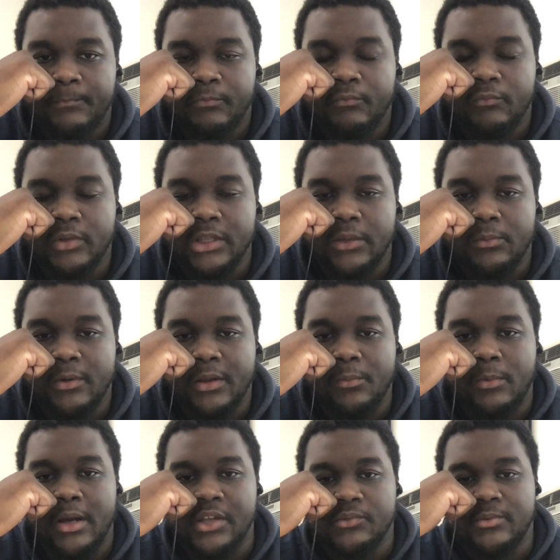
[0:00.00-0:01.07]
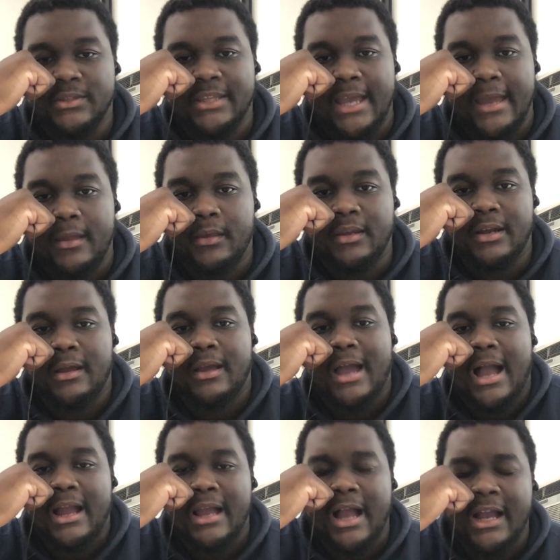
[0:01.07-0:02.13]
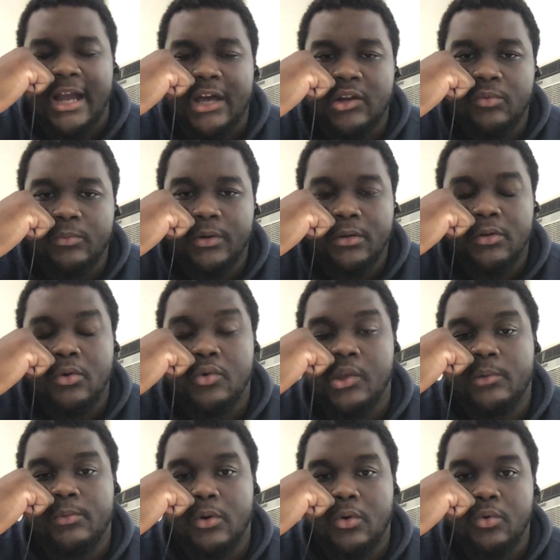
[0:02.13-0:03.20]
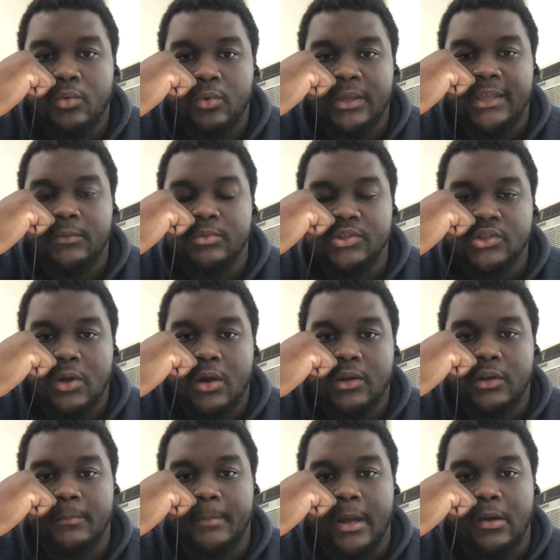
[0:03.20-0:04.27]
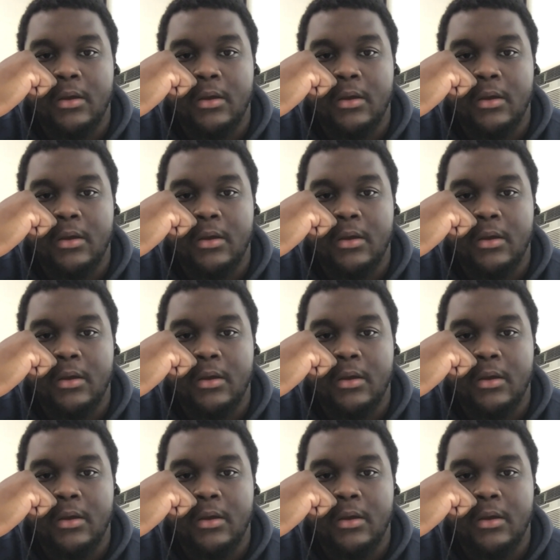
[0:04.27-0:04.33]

really what it was with that. And I kind of want to know who he was talking about.